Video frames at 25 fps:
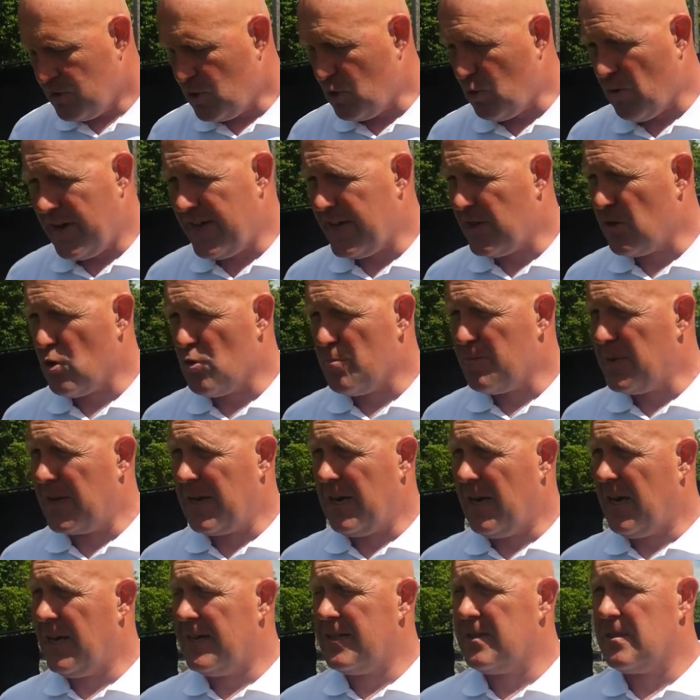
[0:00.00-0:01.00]
Great group of
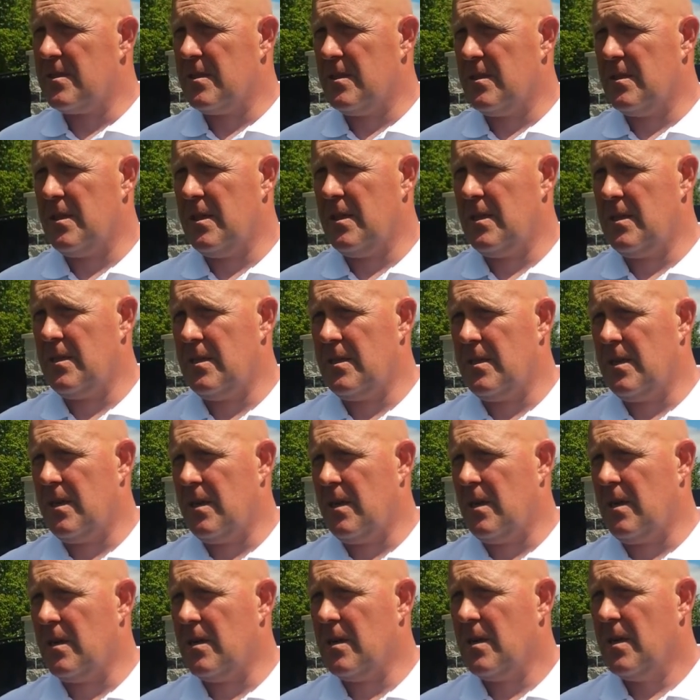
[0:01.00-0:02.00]
guys.
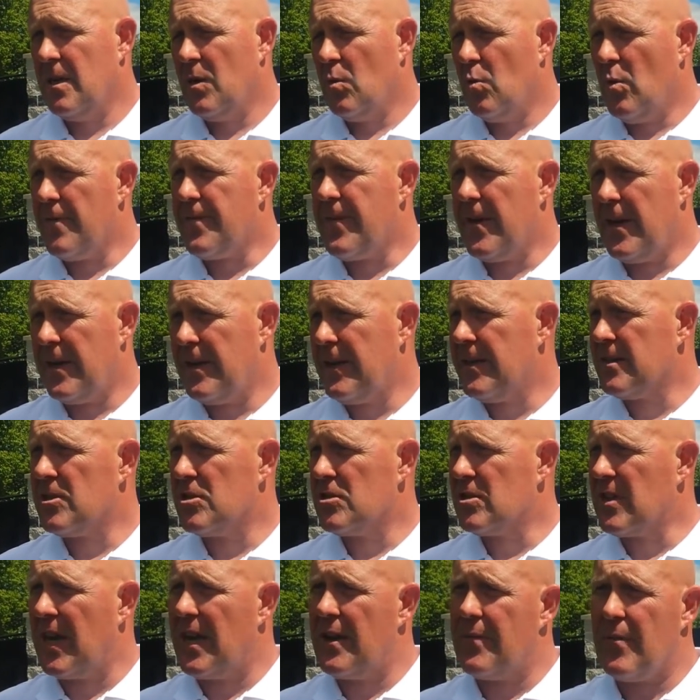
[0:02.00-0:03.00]
This
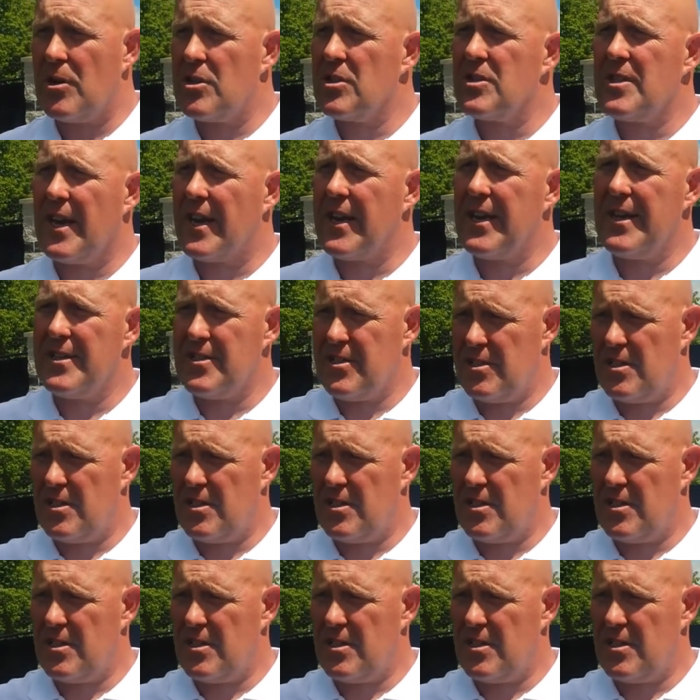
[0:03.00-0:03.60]
is kind of our second